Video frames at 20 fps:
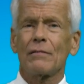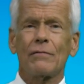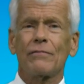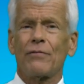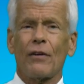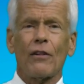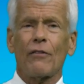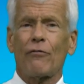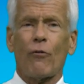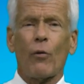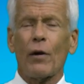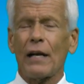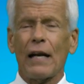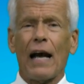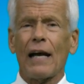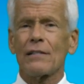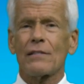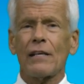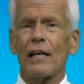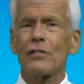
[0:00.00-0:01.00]
for the
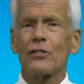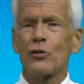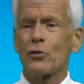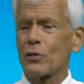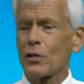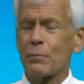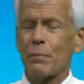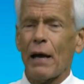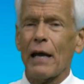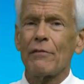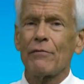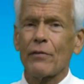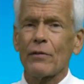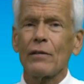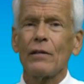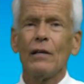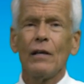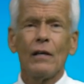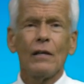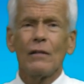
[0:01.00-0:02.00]
49 cents you just paid for the
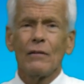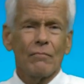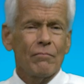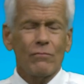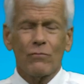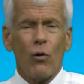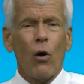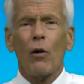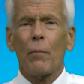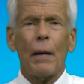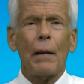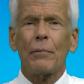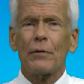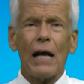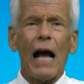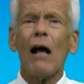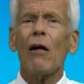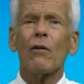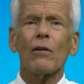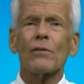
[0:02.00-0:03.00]
roll of paper
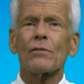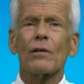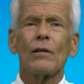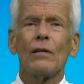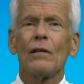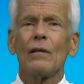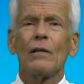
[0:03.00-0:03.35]
towels.